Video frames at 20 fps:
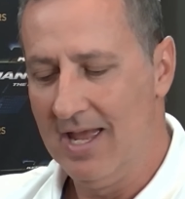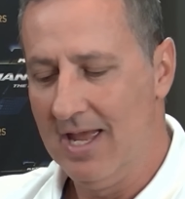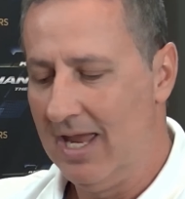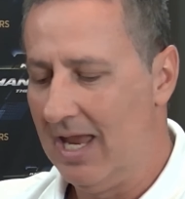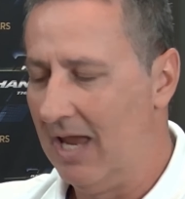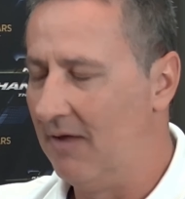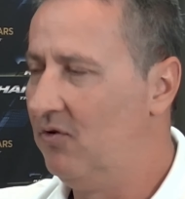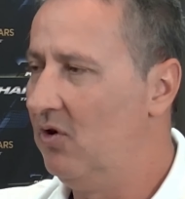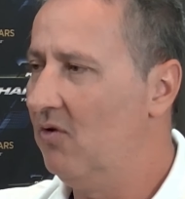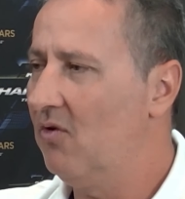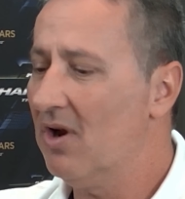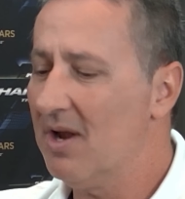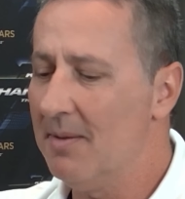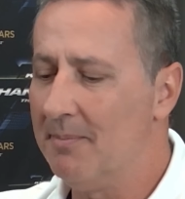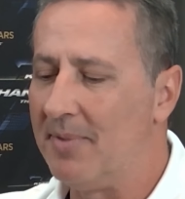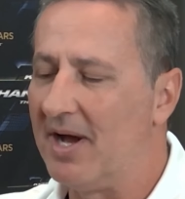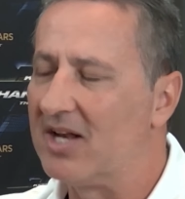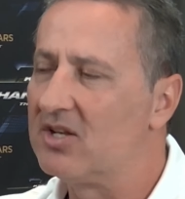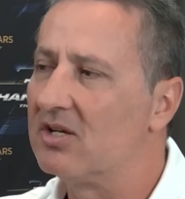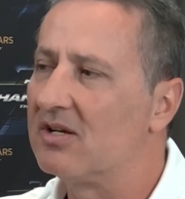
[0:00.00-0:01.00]
If you've got a
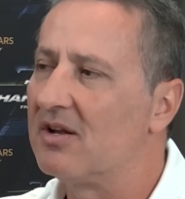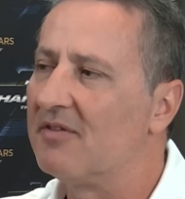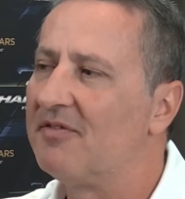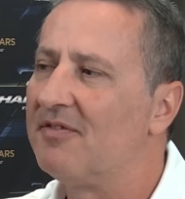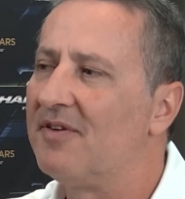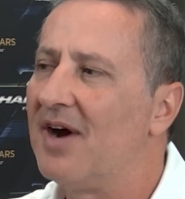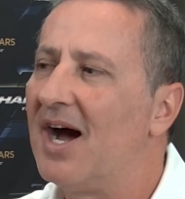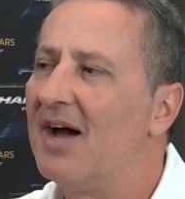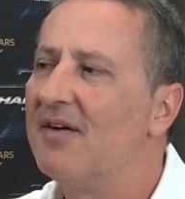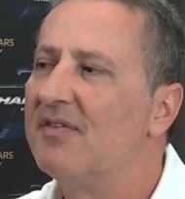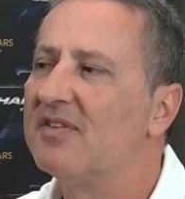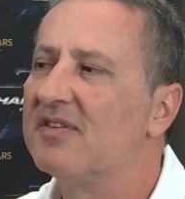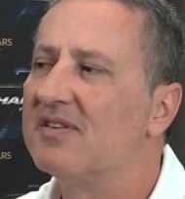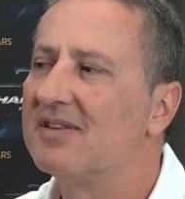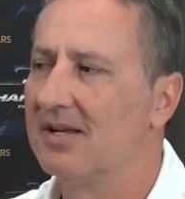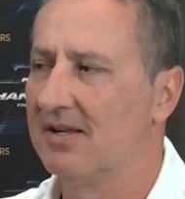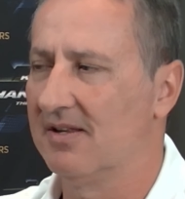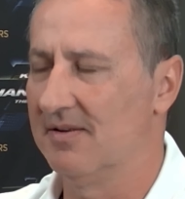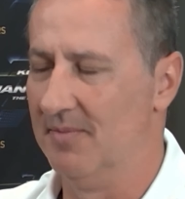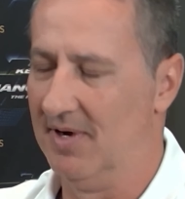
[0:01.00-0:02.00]
budget of
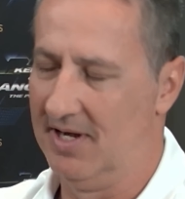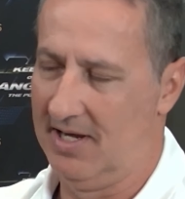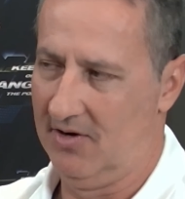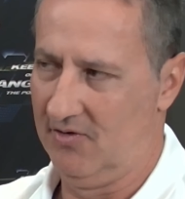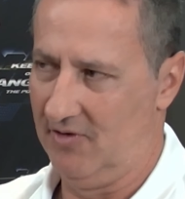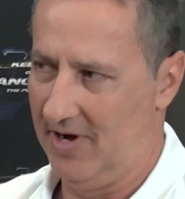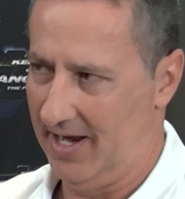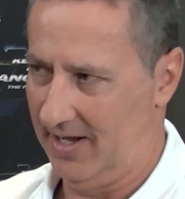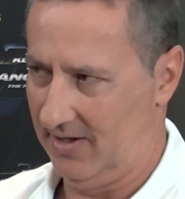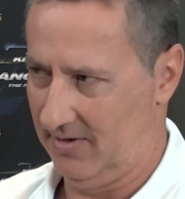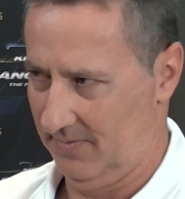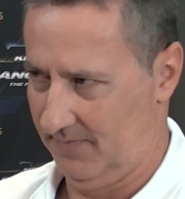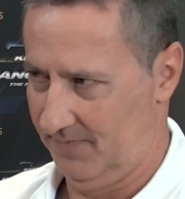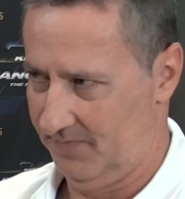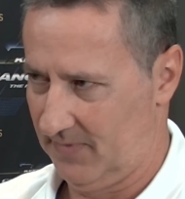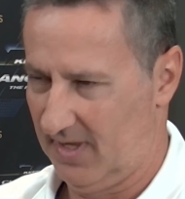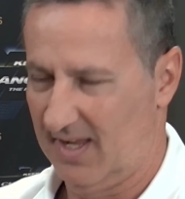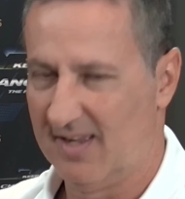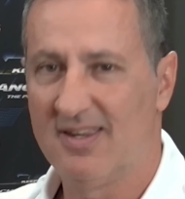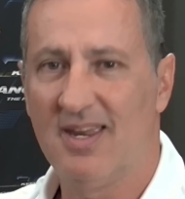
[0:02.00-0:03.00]
5-6 million rand,
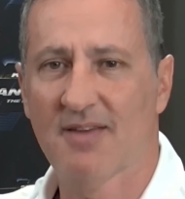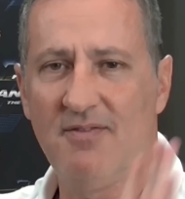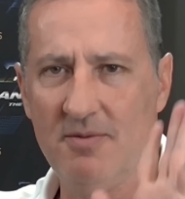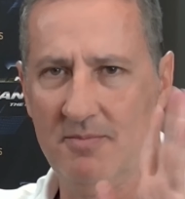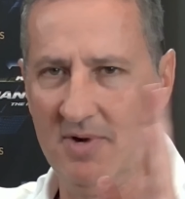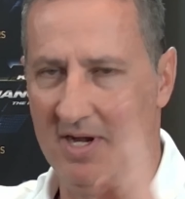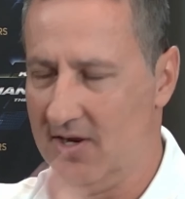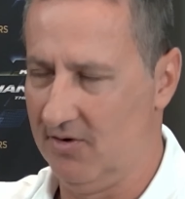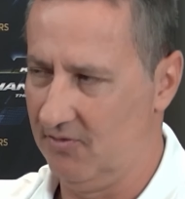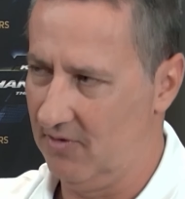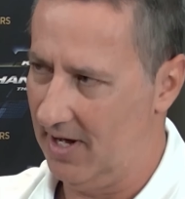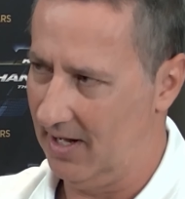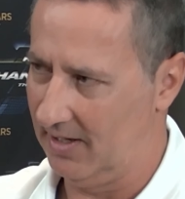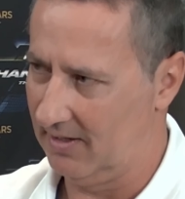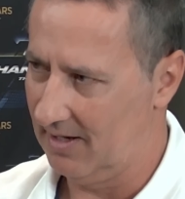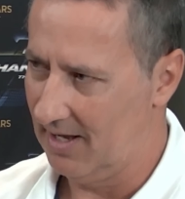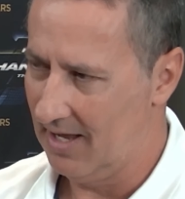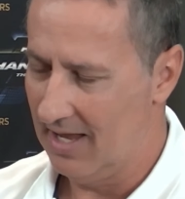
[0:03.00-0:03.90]
7 million rand,